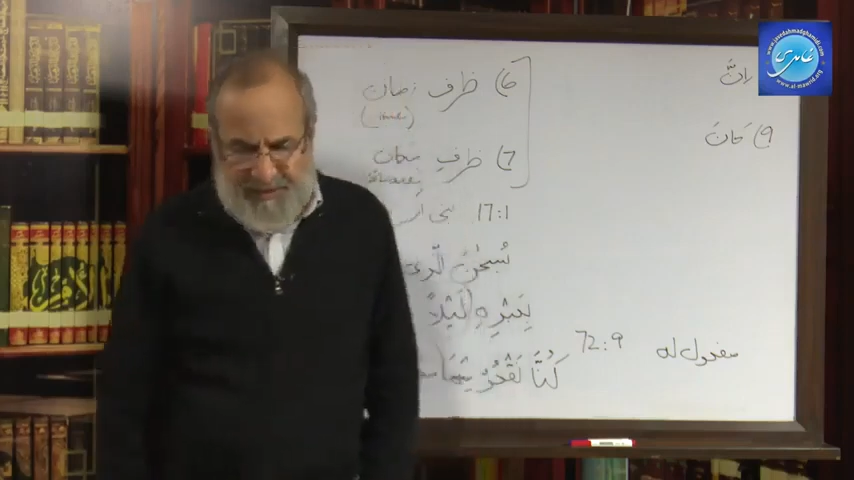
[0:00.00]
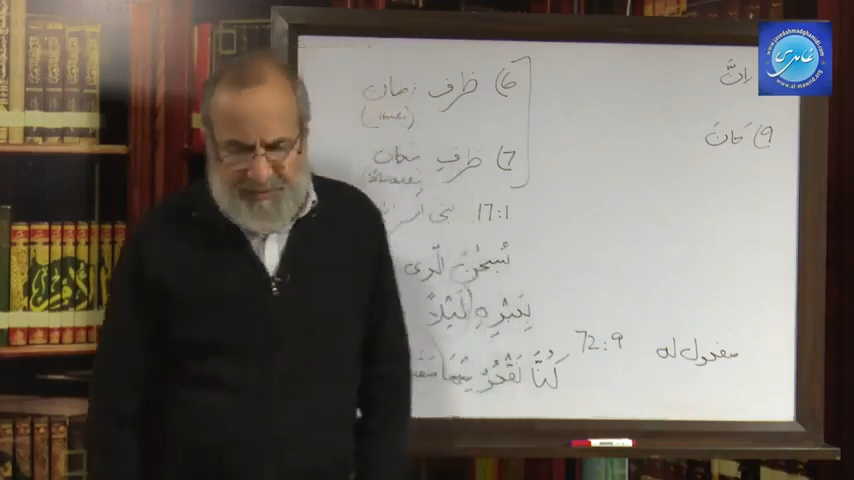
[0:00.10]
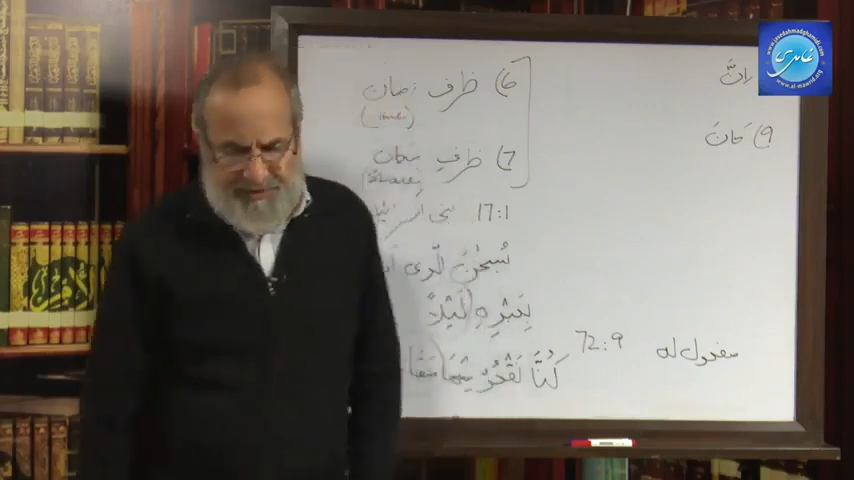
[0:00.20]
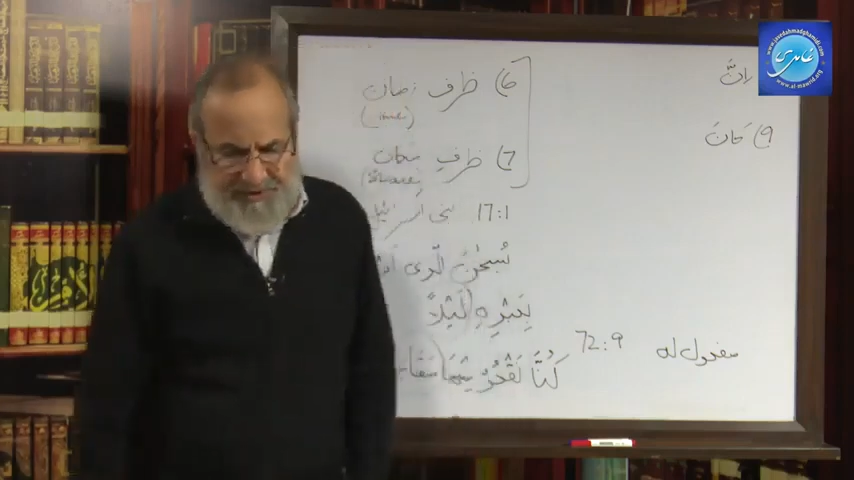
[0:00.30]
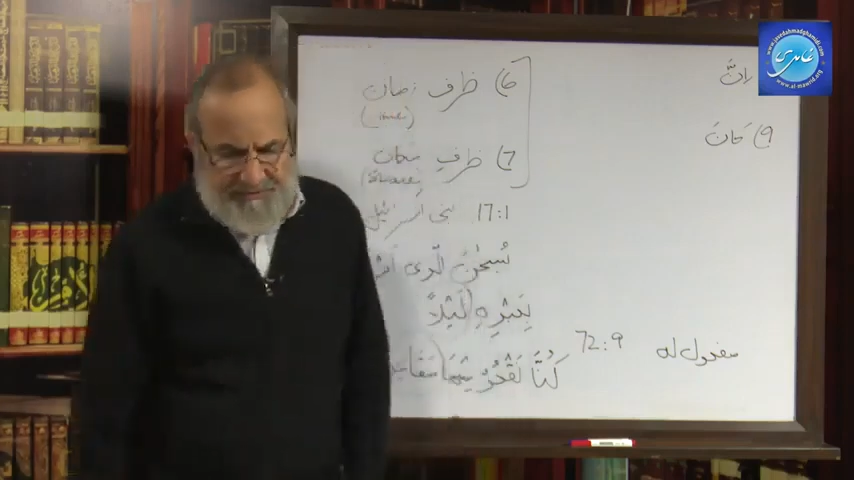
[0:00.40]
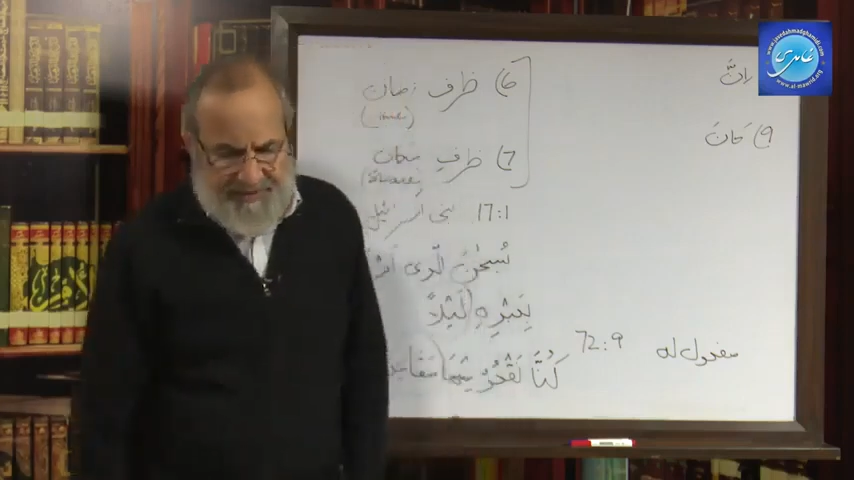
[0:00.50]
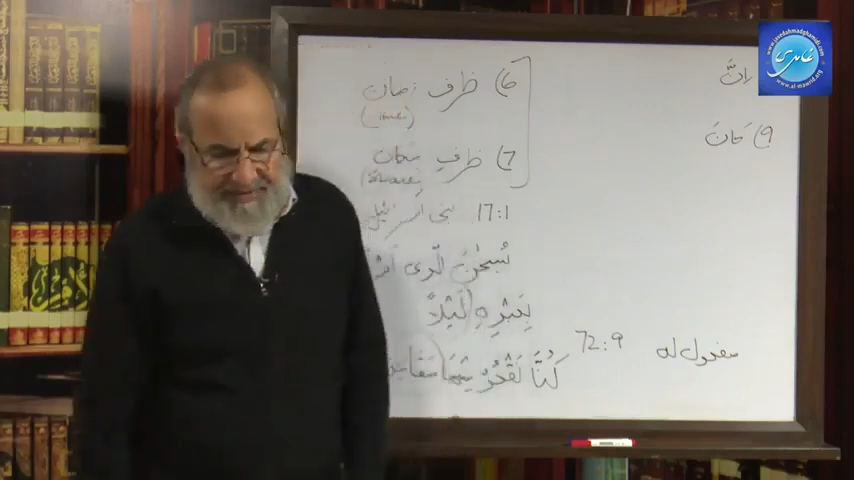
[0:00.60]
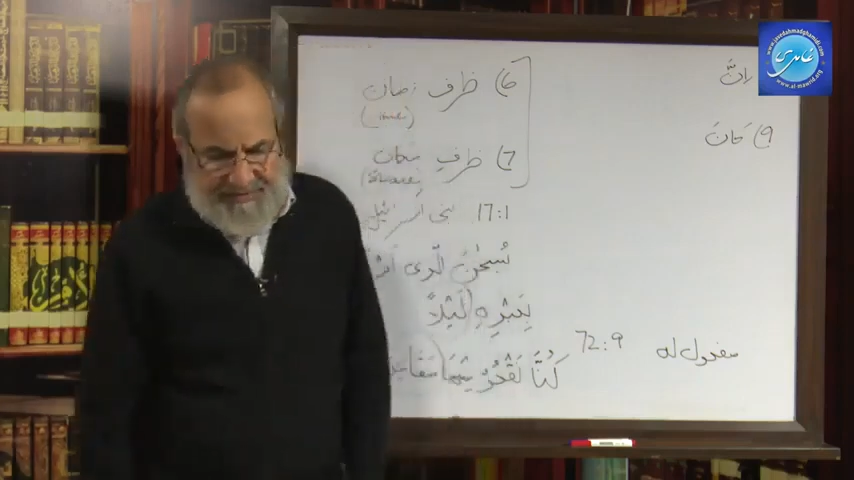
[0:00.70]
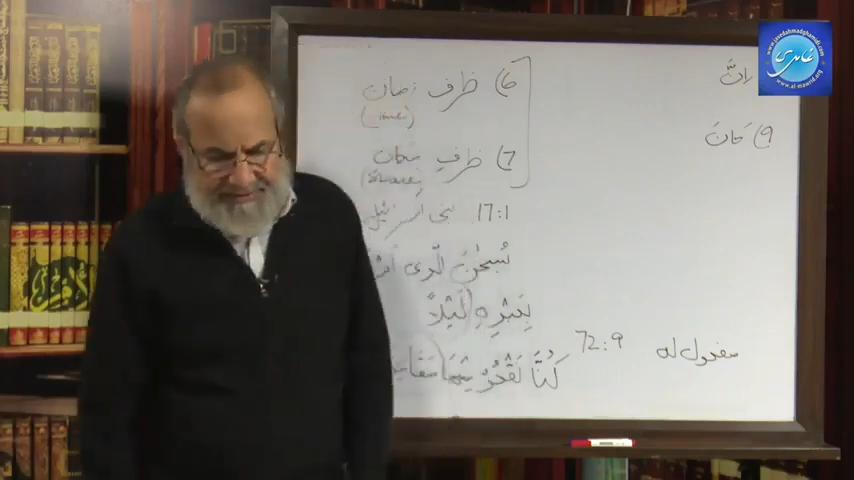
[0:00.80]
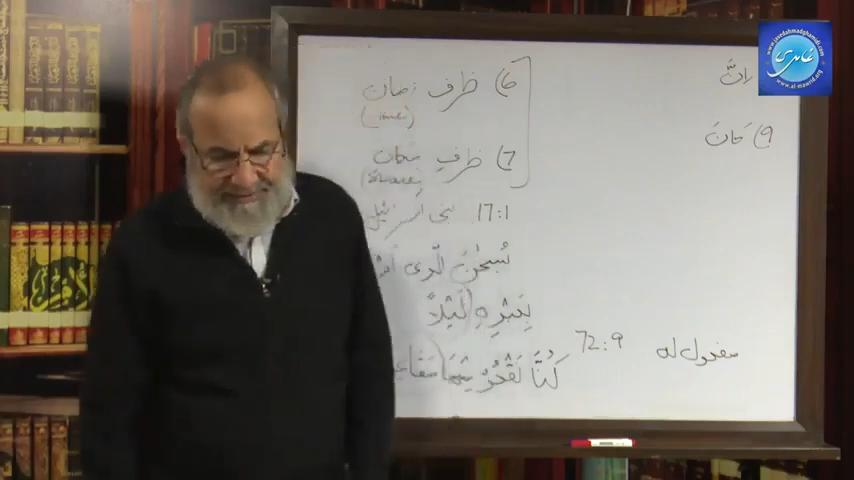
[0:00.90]
accusative
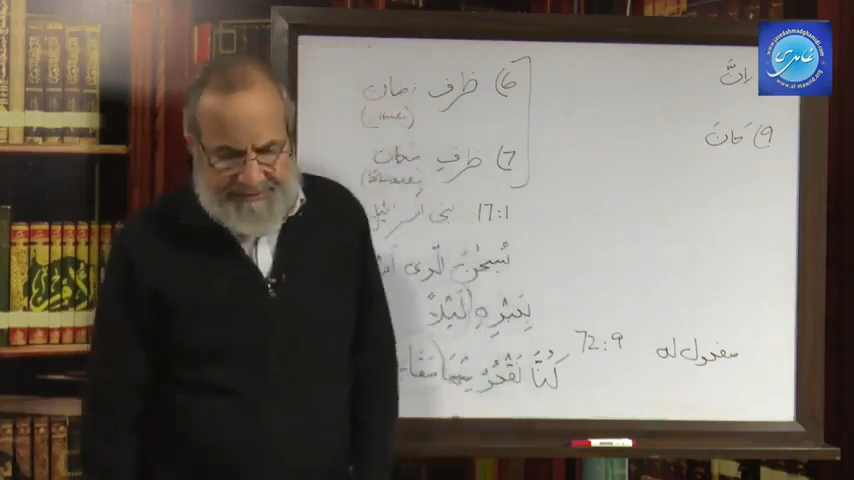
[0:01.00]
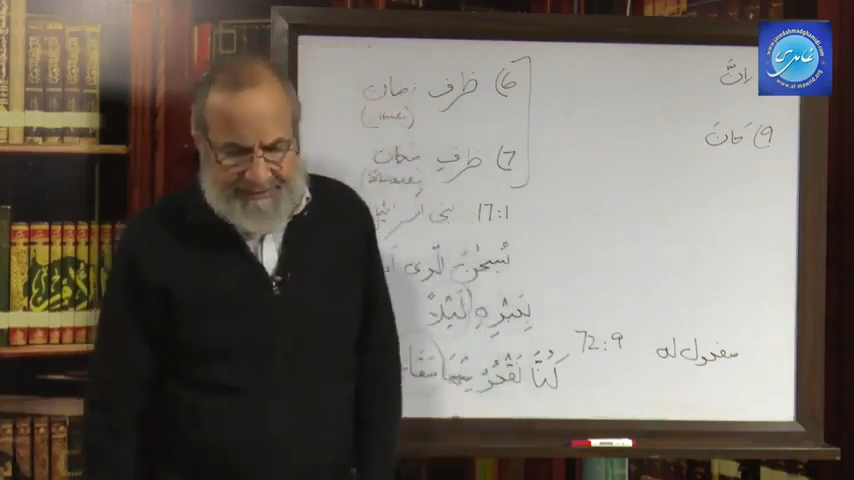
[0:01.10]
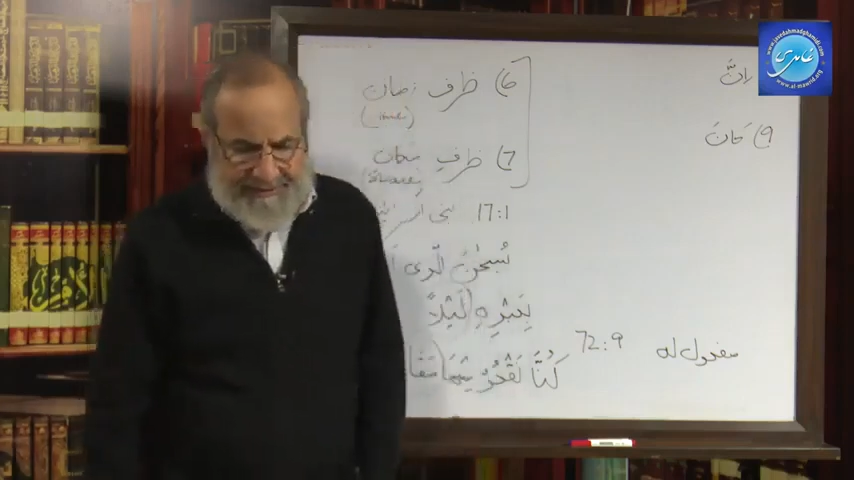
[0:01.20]
case,